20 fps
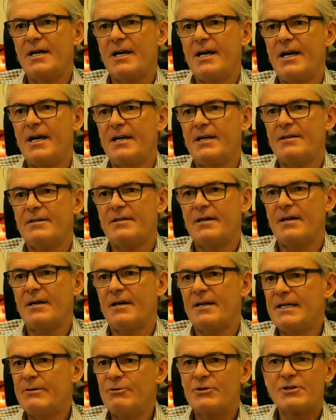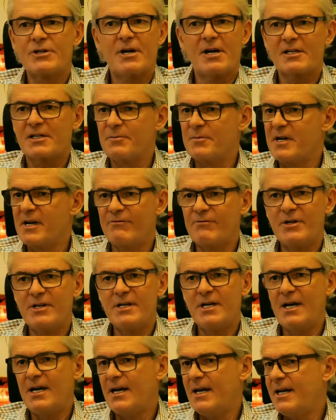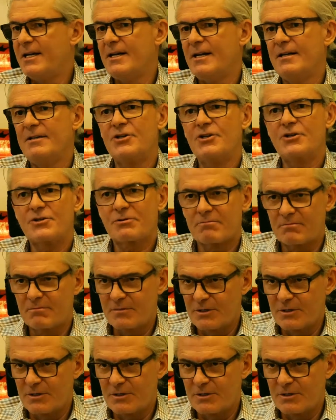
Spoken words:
and he would talk to me every day and just